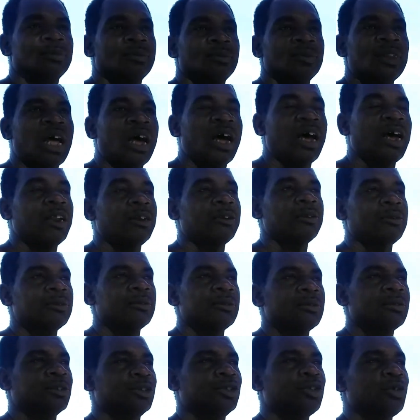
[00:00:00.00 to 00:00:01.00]
And
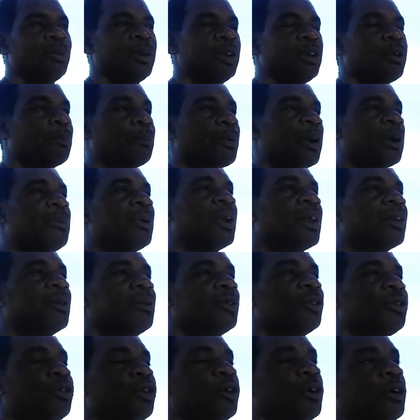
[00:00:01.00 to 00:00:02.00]
to me, the Prime
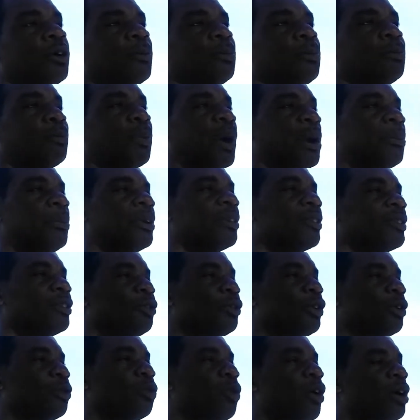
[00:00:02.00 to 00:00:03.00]
Minister
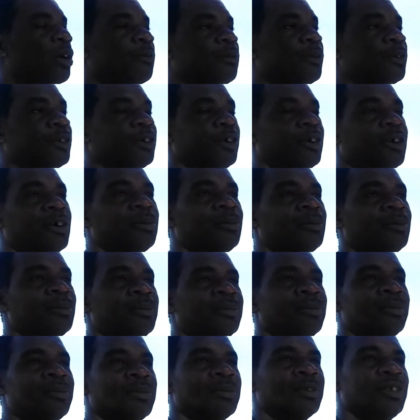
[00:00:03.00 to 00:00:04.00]
doing a wonderful job.
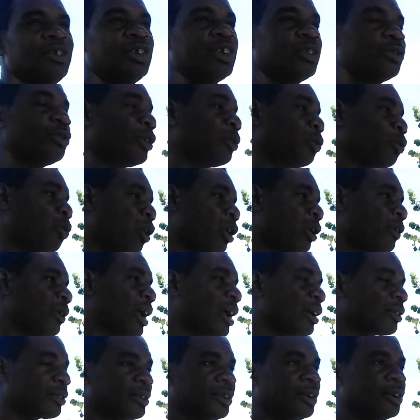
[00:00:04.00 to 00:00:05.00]
She's doing a
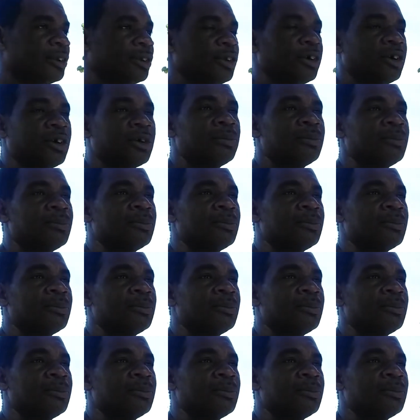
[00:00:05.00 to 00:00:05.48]
excellent job.